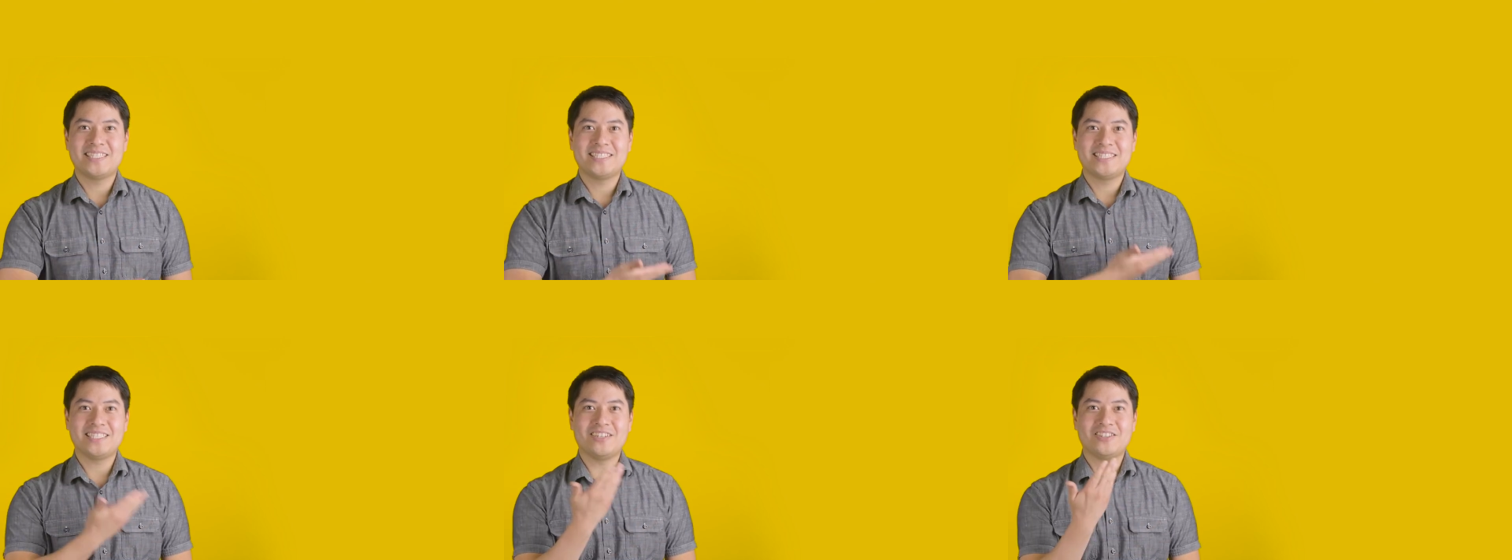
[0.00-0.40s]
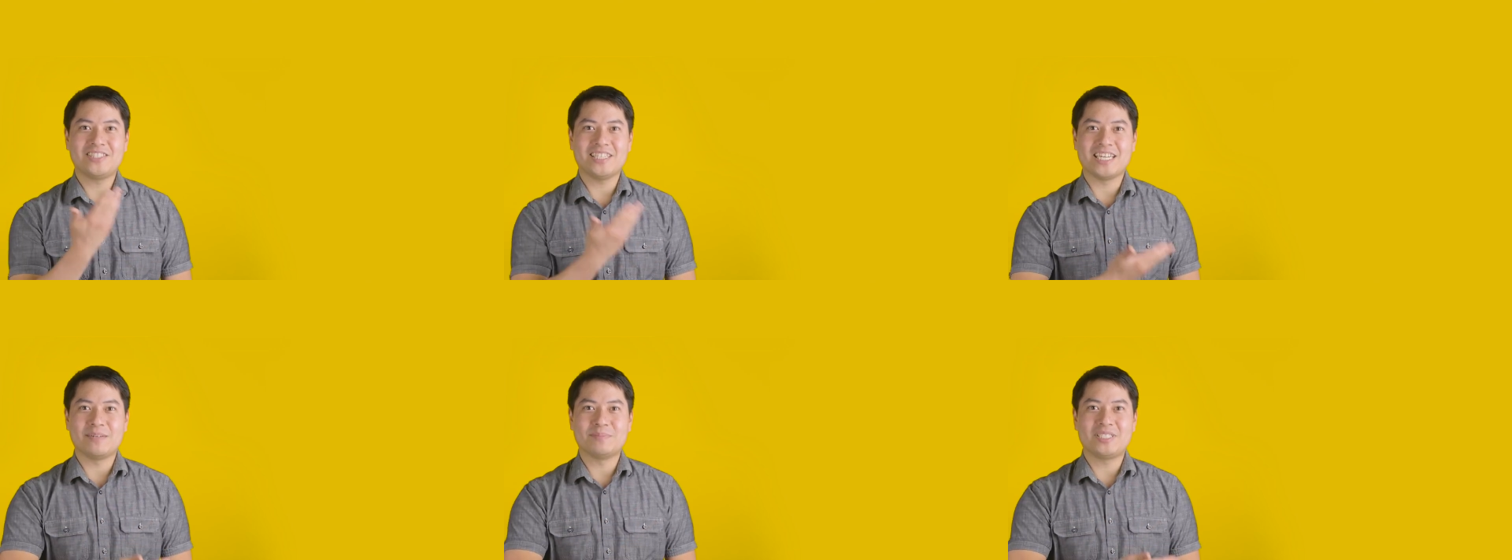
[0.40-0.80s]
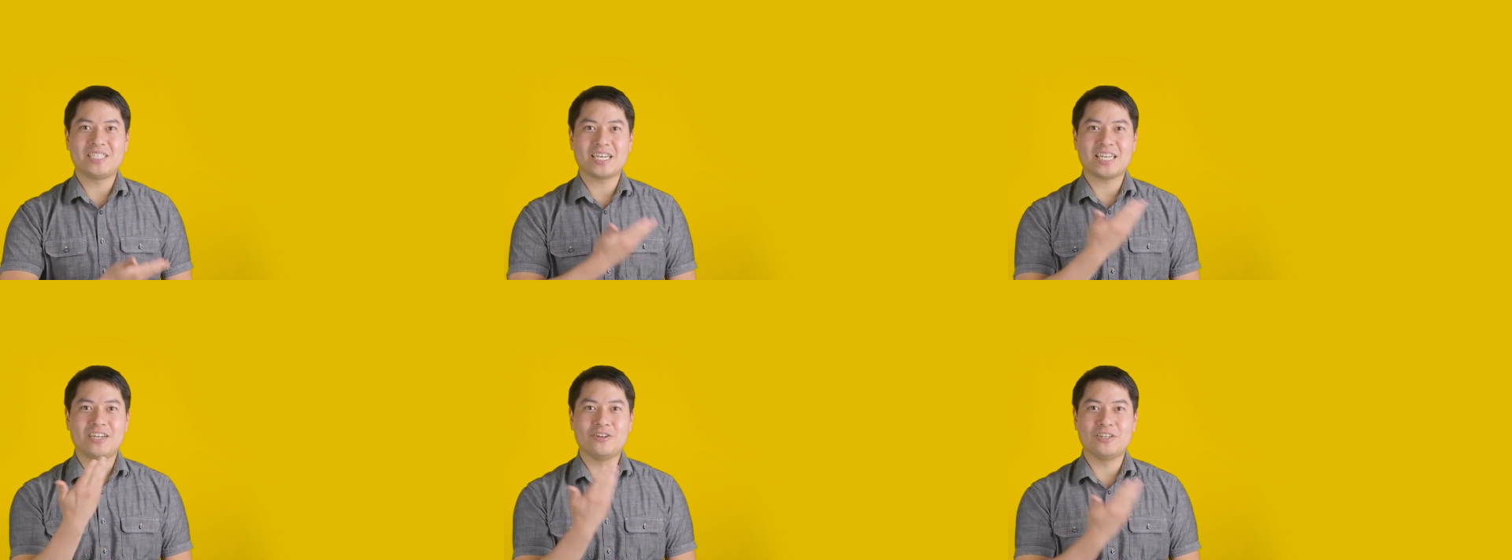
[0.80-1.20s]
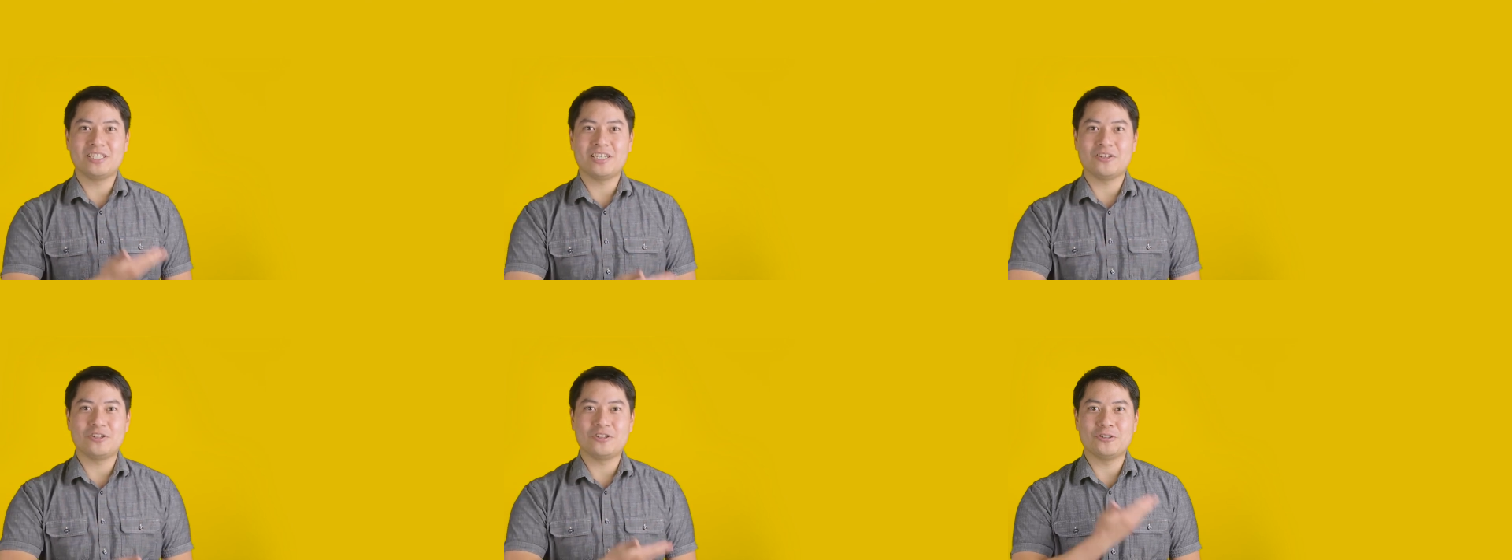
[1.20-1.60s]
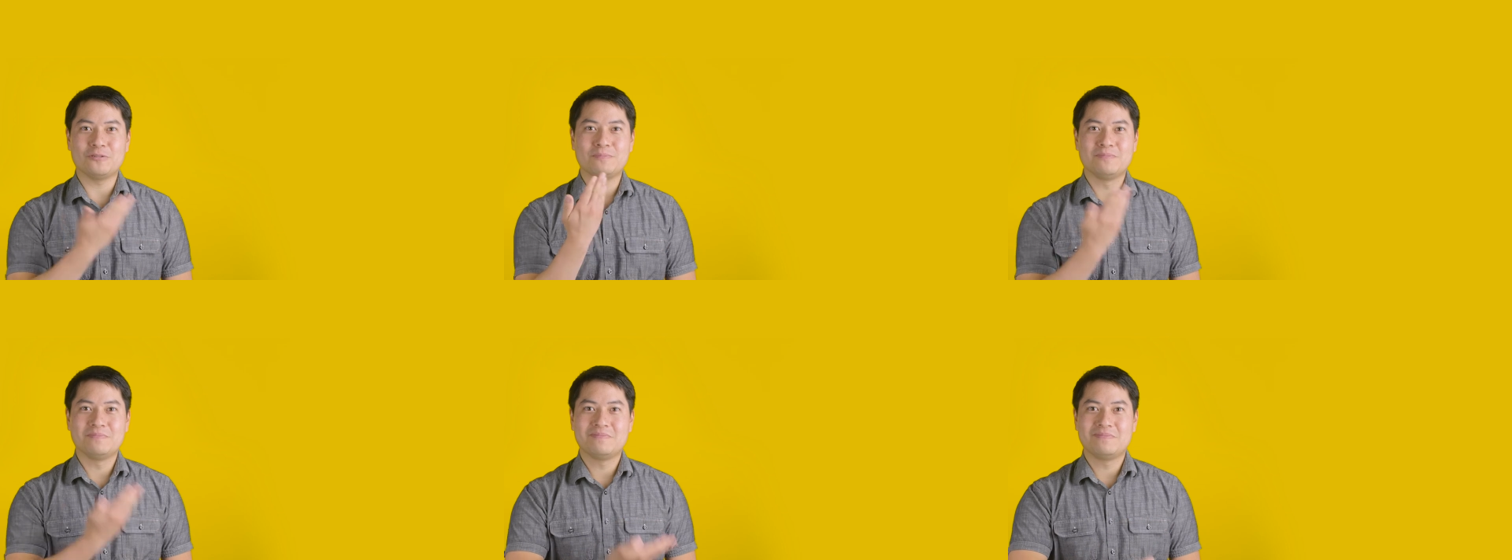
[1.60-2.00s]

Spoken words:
Seriously, I'm stuck here until you do.